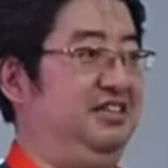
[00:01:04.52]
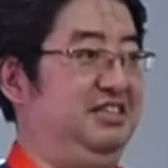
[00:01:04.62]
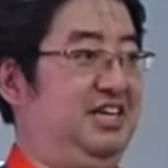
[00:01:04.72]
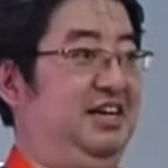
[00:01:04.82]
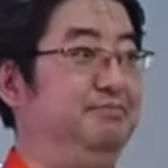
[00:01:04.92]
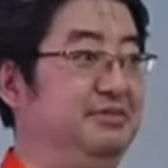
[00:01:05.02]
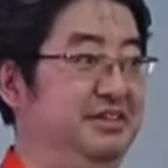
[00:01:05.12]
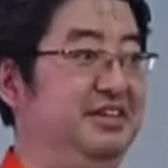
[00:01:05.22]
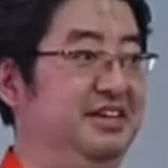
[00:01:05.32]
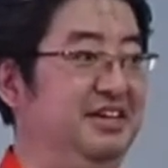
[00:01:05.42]
anytime.
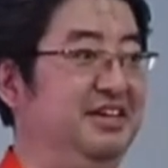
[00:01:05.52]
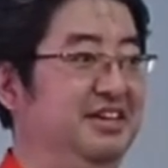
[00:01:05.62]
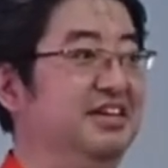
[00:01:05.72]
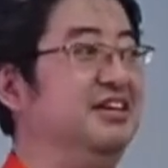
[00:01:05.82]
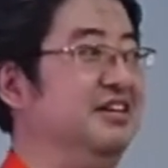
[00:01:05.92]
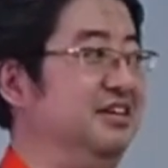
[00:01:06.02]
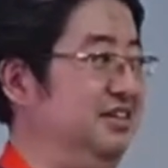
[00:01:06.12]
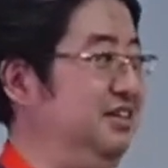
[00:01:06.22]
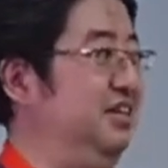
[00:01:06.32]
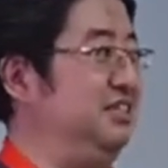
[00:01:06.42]

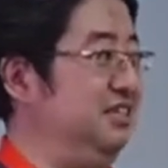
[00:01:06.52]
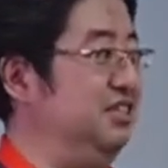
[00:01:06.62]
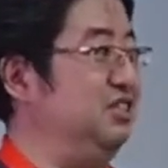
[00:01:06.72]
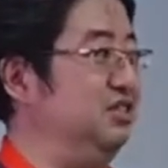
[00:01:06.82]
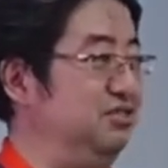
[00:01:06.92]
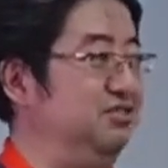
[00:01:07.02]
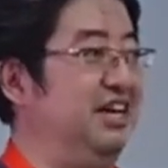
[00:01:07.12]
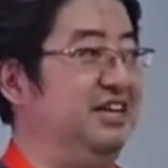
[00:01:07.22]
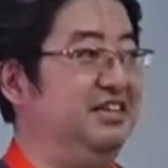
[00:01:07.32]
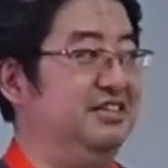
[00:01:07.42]
I think it's a good
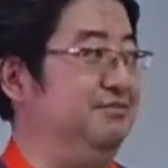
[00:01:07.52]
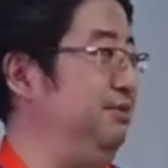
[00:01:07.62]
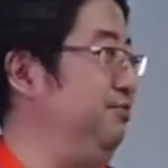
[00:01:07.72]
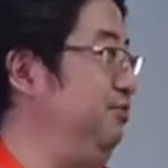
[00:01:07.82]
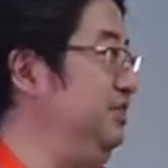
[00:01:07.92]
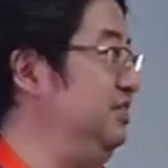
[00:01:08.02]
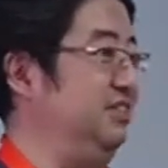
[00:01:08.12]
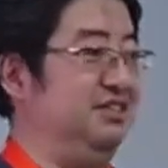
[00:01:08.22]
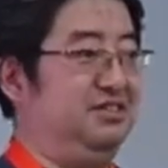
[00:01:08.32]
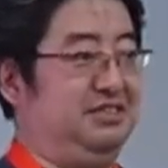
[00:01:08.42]
idea because
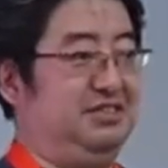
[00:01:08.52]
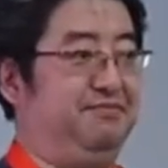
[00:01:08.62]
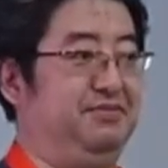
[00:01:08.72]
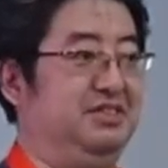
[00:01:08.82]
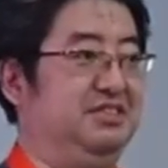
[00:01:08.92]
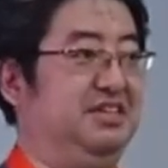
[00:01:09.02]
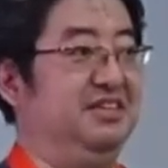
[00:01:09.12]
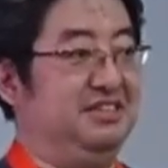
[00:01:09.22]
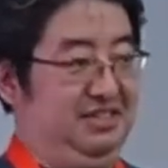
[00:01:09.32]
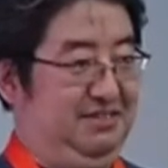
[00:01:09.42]
it's not
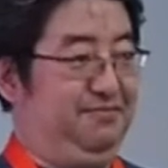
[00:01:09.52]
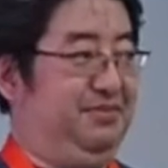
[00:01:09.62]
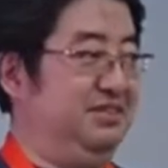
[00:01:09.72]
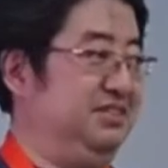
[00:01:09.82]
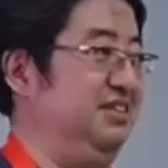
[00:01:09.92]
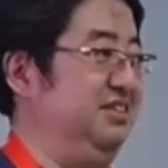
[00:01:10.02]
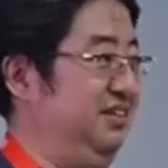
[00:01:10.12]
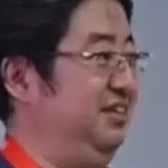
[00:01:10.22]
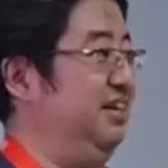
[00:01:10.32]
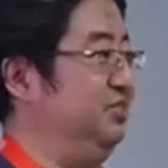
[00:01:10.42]
sufficient, efficient
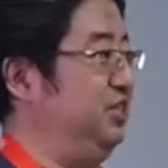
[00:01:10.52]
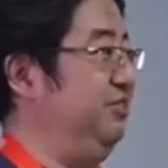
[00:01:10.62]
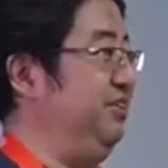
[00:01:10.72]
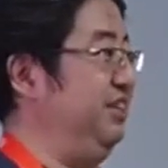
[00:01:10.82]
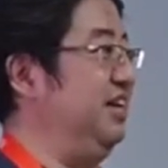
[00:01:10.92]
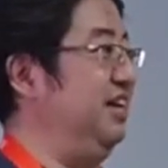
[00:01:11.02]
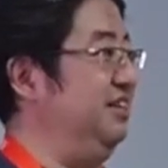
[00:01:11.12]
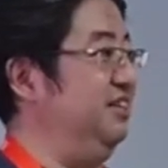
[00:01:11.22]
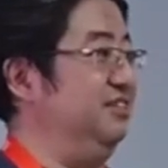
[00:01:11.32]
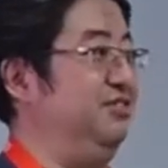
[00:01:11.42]
enough sharing the
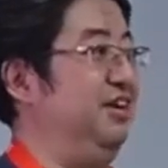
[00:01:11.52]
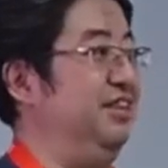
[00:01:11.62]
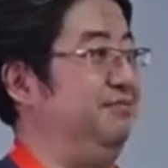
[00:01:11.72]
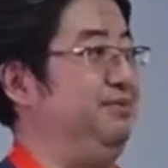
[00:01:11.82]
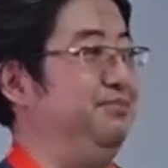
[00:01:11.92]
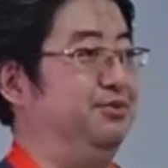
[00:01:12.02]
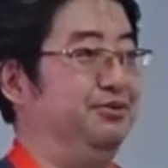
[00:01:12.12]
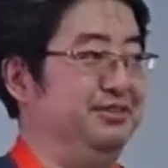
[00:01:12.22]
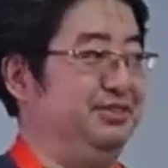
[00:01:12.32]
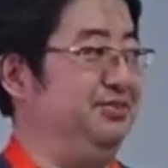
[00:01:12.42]
idea to other
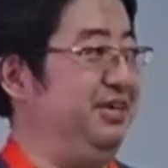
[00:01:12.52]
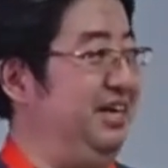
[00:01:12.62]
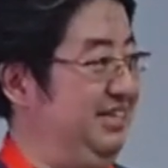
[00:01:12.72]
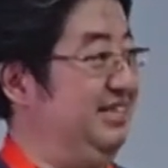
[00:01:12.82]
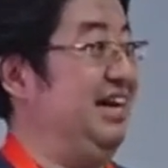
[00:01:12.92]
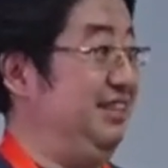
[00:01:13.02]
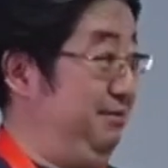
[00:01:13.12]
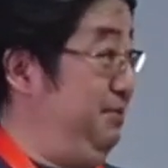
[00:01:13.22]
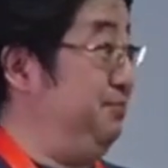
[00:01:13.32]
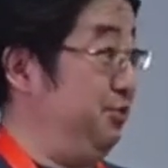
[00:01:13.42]
people so that
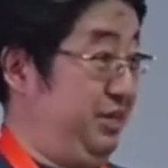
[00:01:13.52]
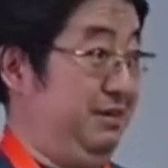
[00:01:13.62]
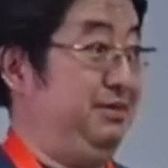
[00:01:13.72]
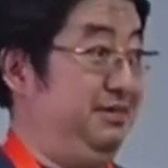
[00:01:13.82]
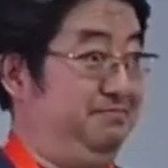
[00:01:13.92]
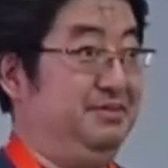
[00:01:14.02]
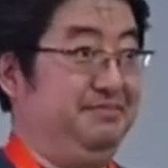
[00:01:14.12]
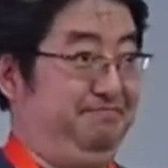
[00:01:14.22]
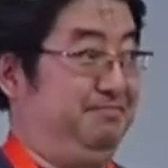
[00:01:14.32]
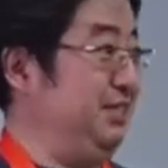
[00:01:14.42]
other people can be
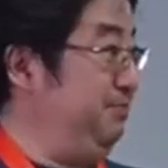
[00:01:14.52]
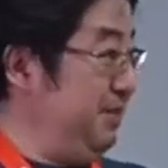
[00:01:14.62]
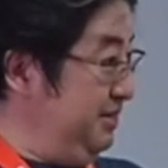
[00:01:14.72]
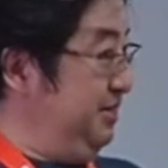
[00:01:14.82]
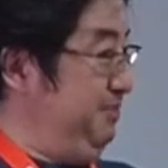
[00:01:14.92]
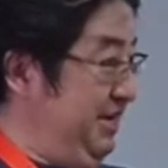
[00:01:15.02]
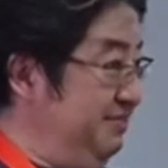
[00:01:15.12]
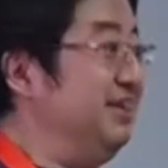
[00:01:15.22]
much better than me.